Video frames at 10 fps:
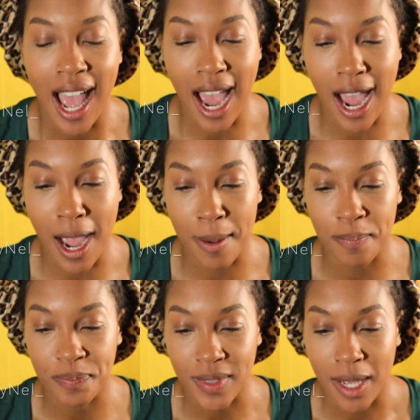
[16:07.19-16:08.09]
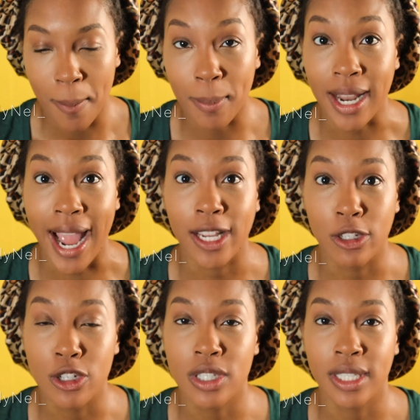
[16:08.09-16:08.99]
But I
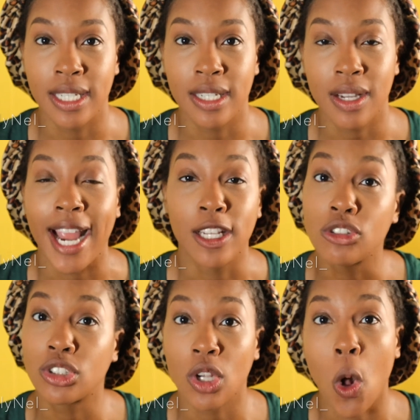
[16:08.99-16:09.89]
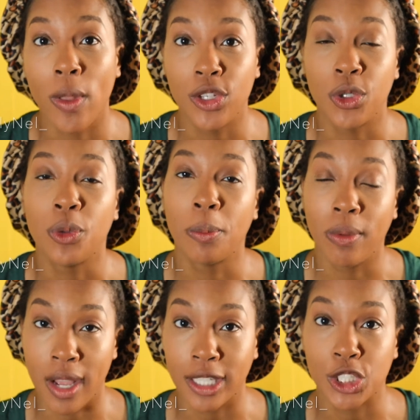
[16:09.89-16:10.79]
used to only do
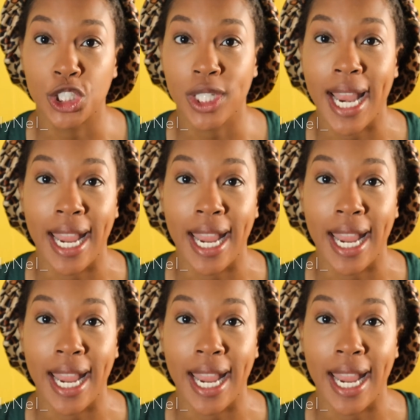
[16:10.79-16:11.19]
blush